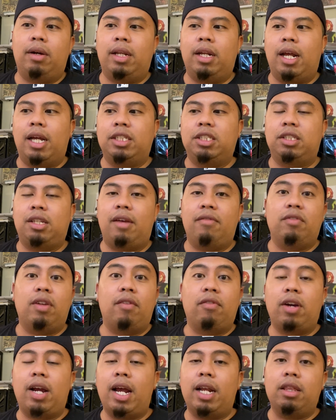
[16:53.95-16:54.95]
and I just have
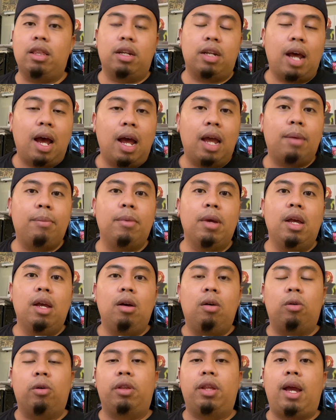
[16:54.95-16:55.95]
never had the time
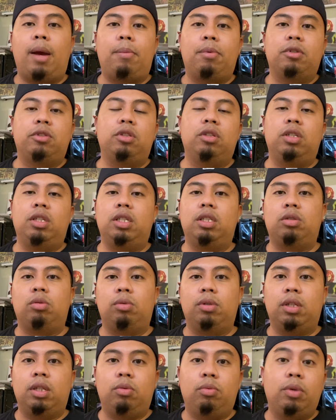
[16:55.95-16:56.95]
or the opportunity to
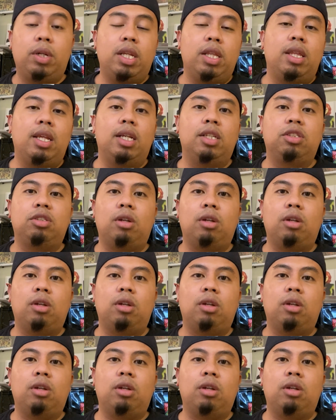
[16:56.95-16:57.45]
really read these.